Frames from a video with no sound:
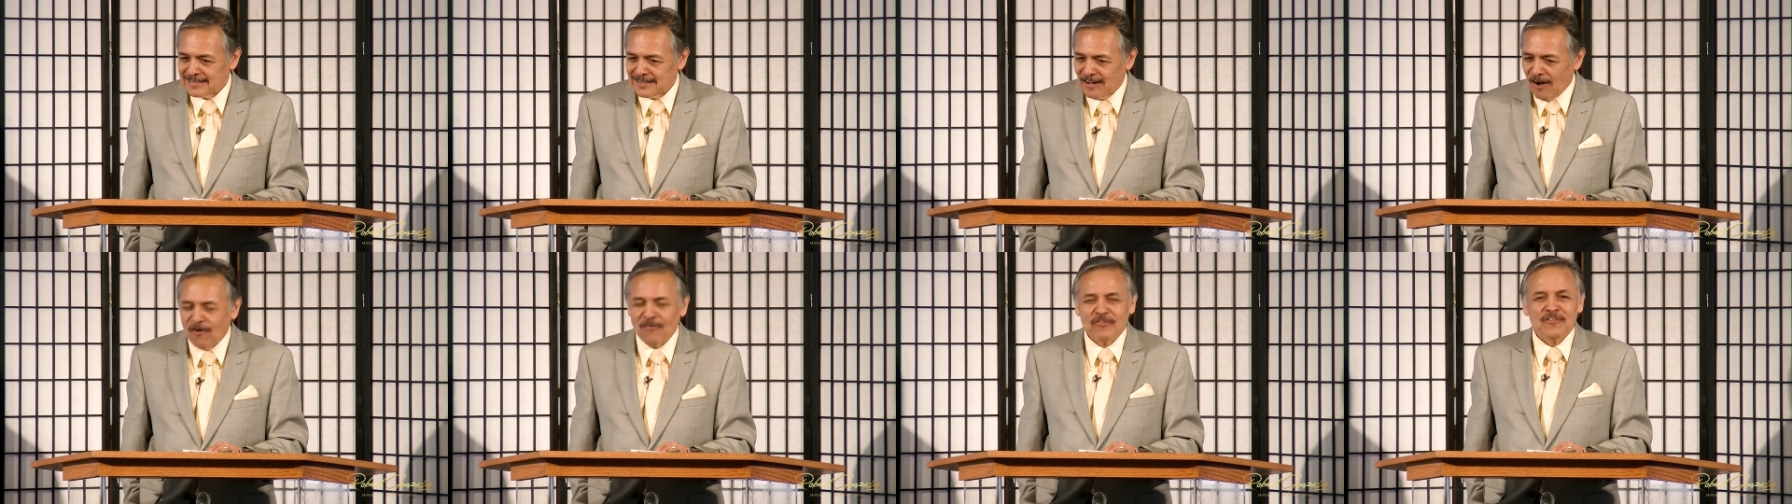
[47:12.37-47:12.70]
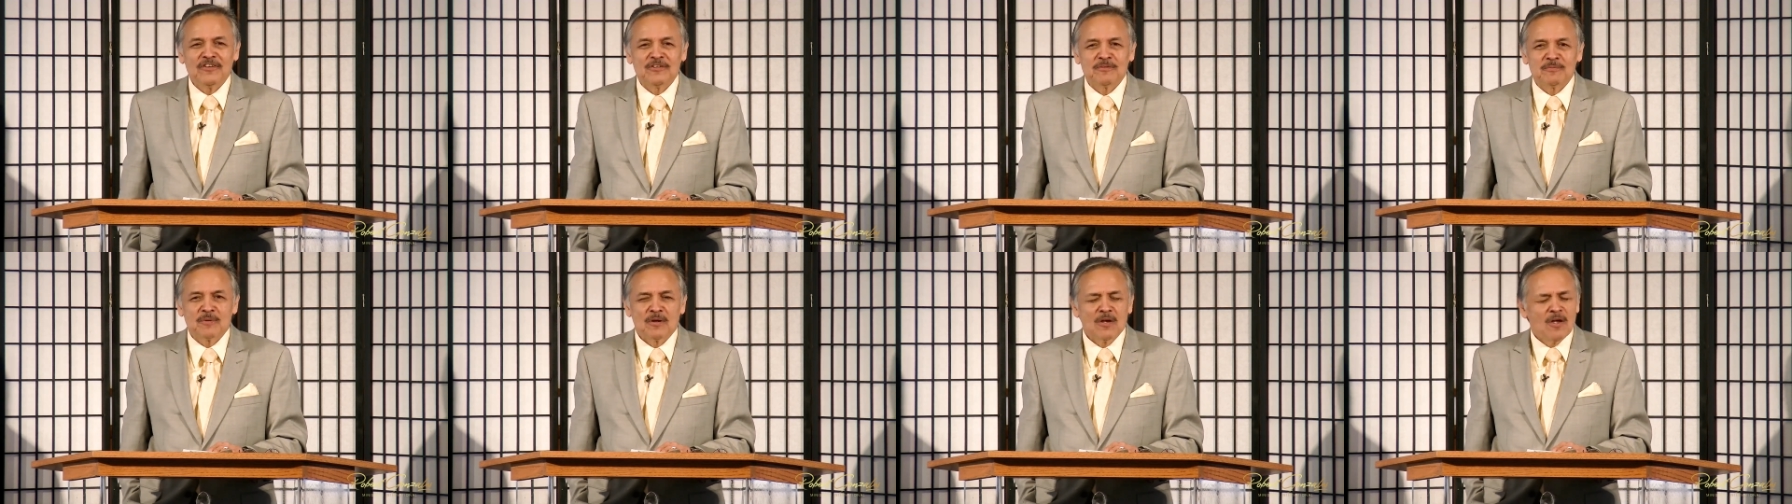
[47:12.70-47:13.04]

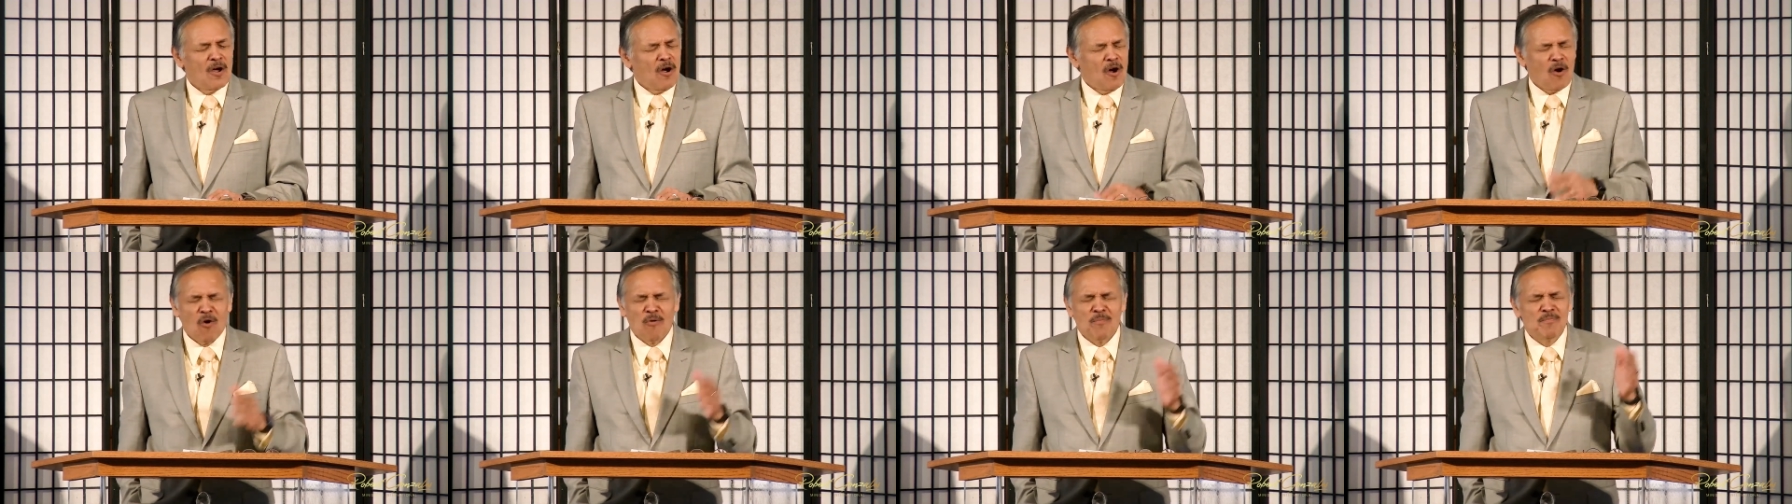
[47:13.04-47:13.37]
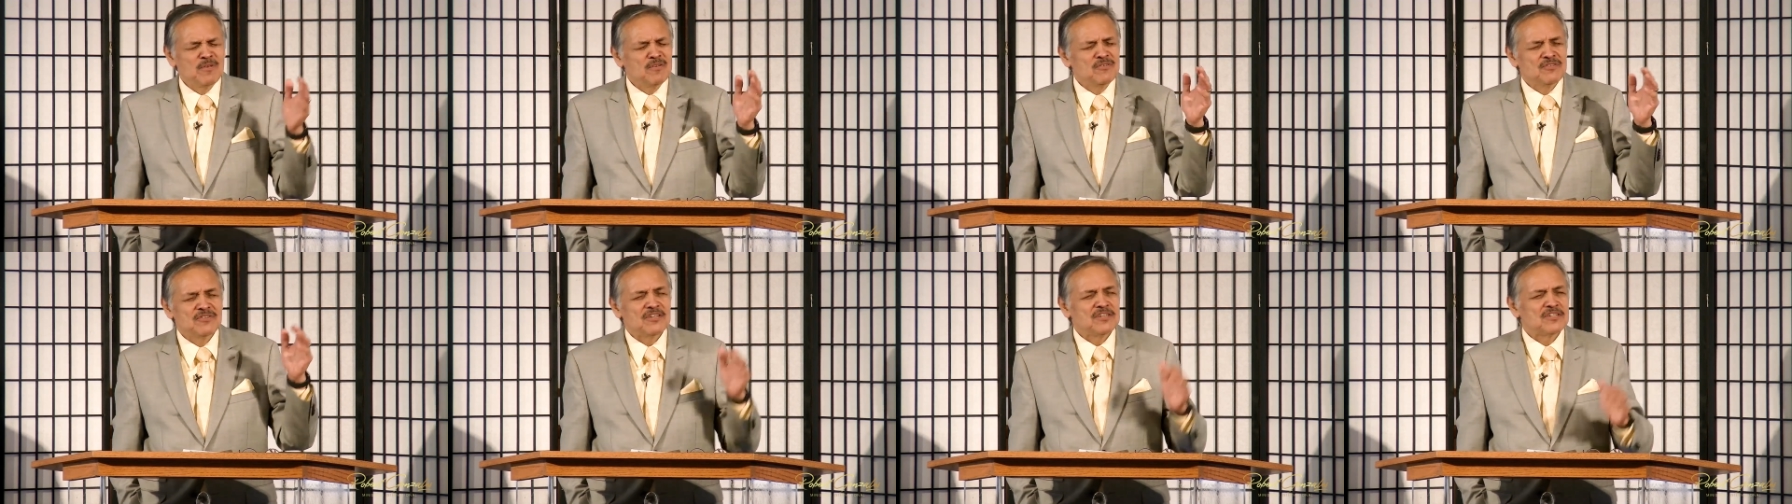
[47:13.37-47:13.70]
All
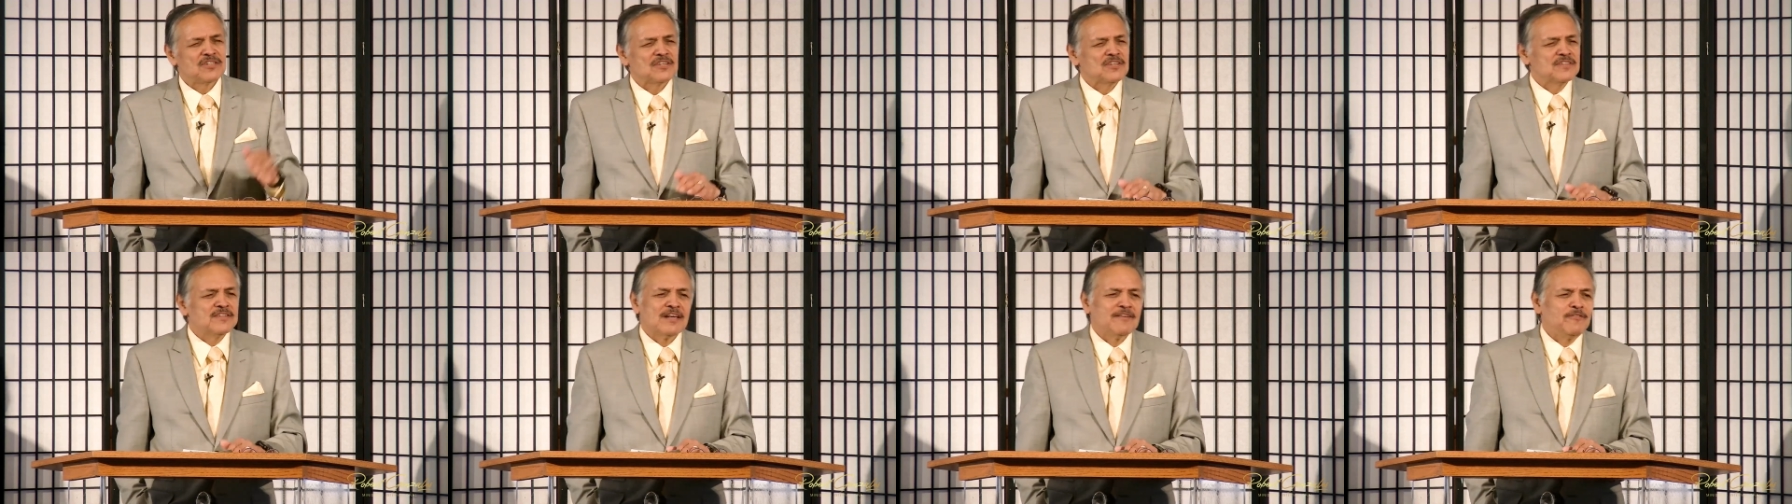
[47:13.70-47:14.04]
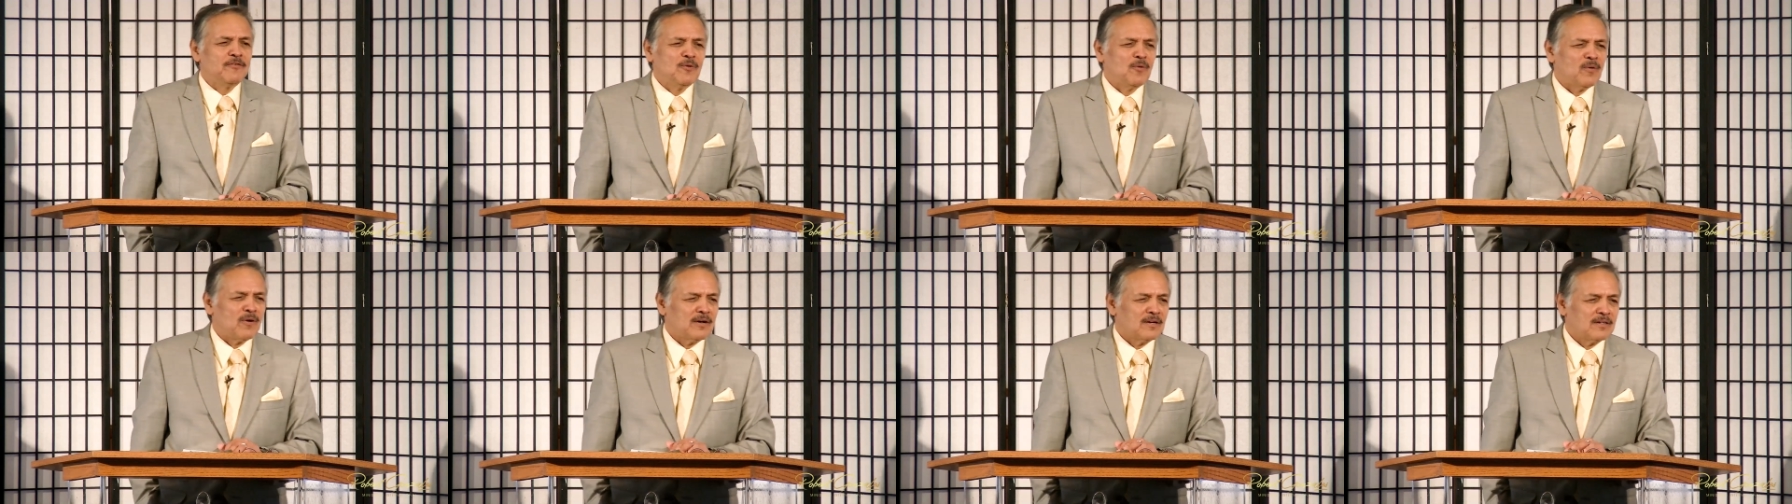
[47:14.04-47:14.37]
musicians
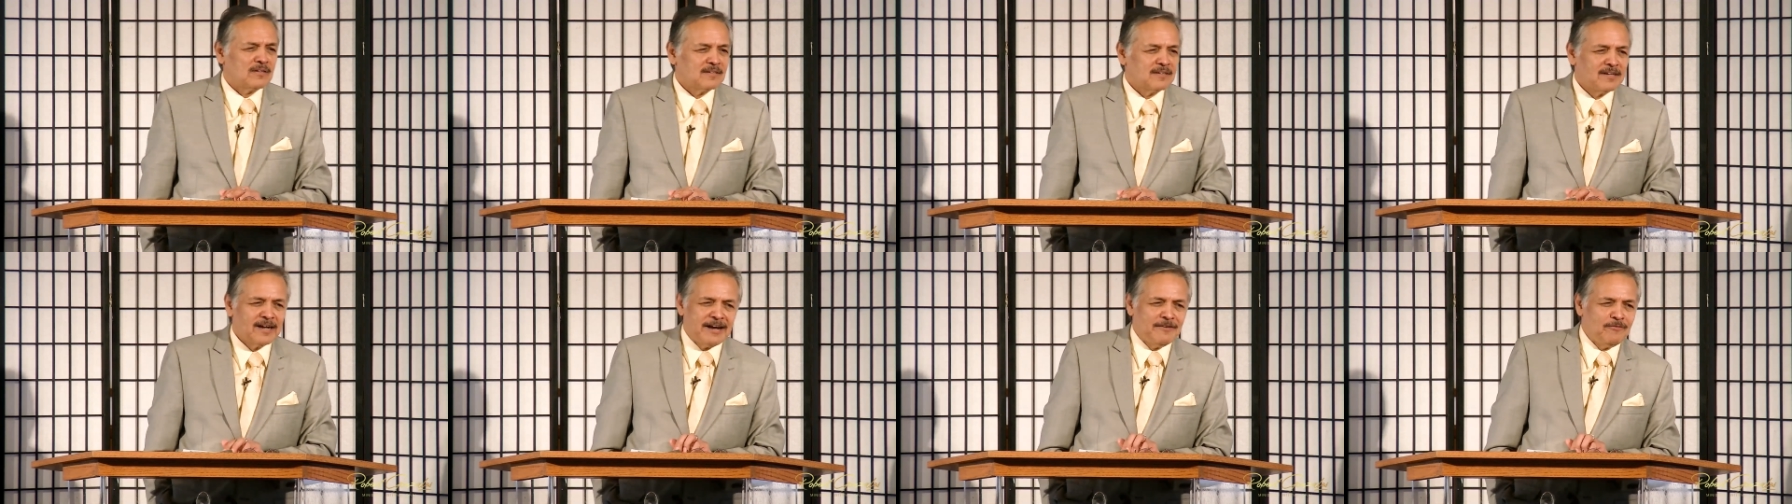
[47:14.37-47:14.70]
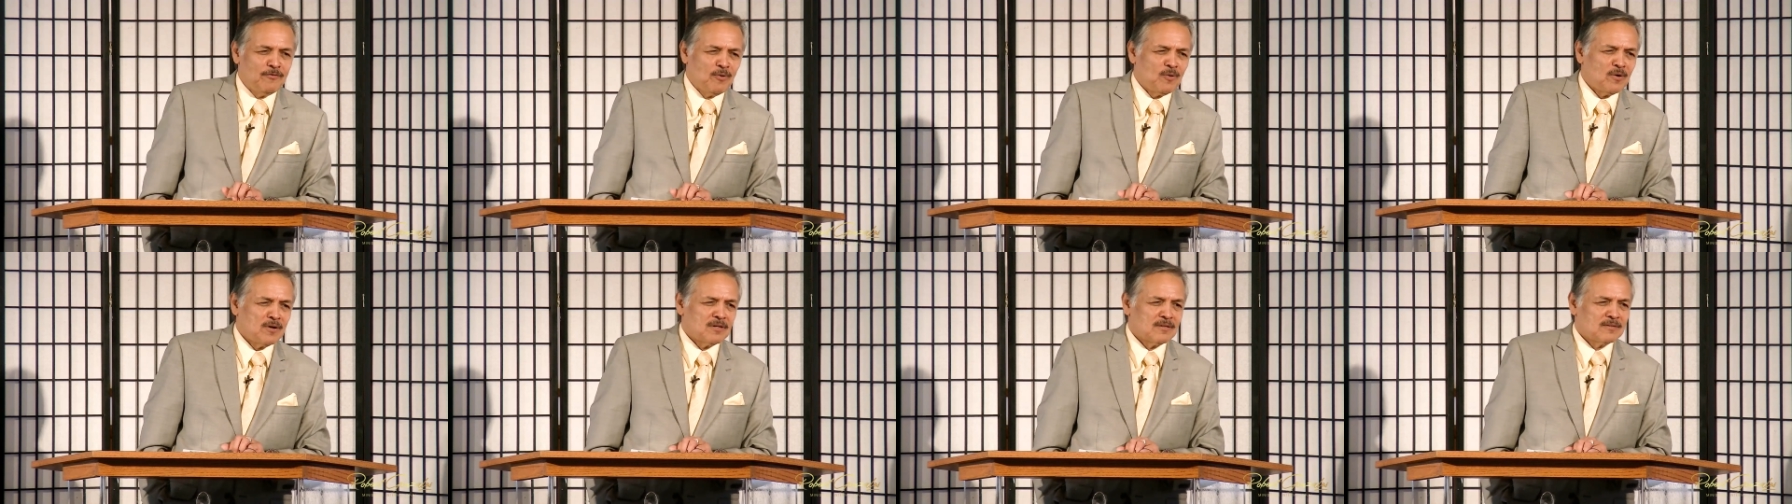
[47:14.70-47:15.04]
everywhere.
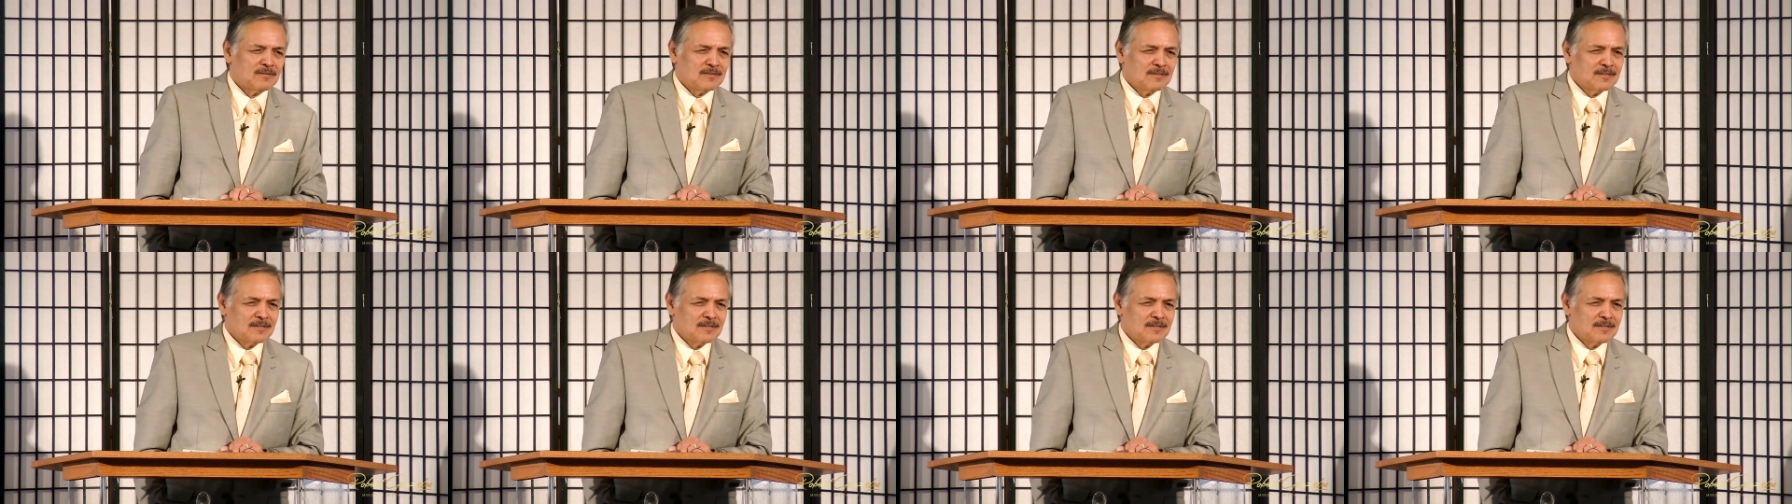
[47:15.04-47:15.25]
Everywhere.